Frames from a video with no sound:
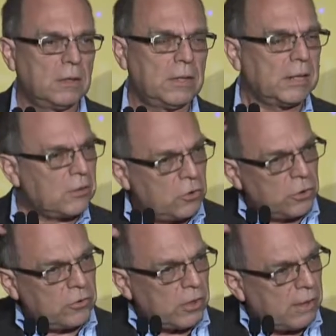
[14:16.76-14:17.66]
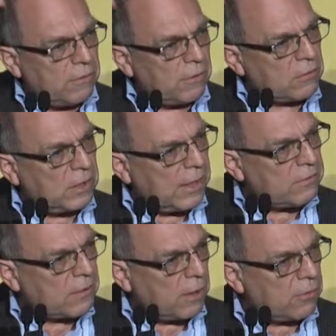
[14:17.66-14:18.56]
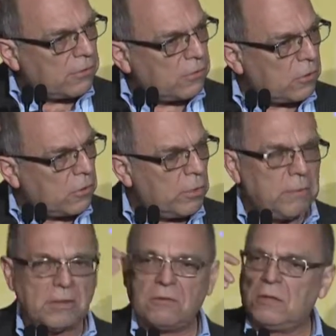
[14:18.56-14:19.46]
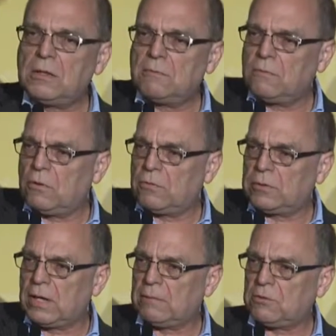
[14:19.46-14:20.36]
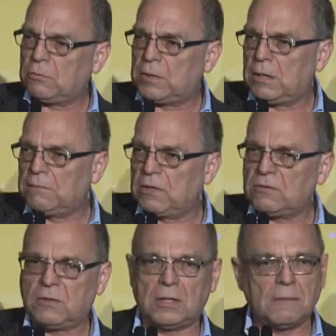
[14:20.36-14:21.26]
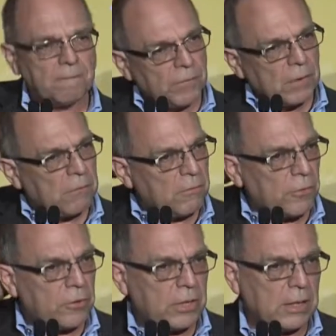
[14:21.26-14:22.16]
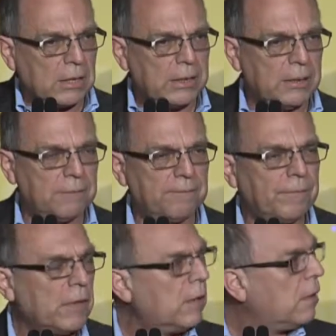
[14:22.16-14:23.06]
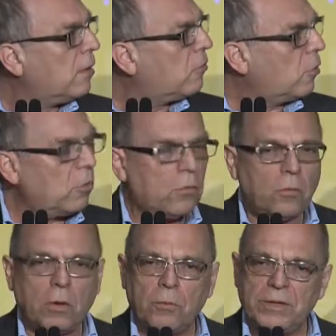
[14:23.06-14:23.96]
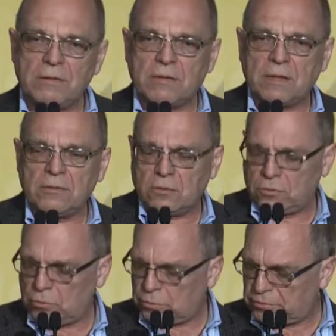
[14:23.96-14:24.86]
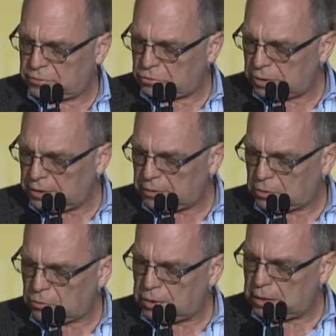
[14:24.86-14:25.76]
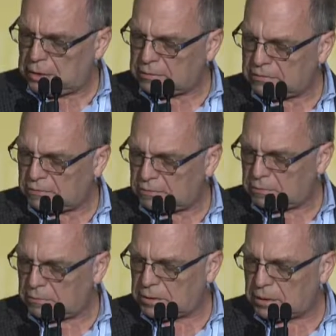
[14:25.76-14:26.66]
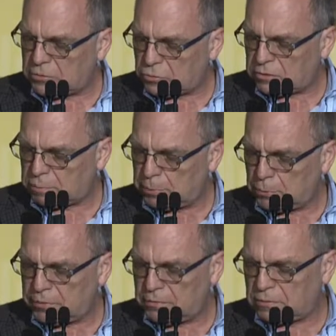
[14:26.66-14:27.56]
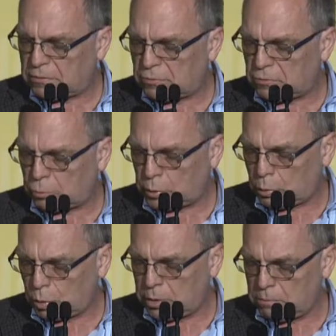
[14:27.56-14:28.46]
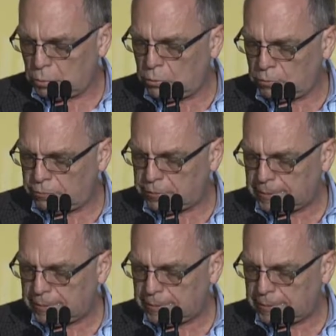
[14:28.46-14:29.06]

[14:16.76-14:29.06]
not good to have these glass towers in Saudi Arabia and see them over time just become dusty before you can clean them. So what we decided to do was to try to create a system that addressed both these issues with one move.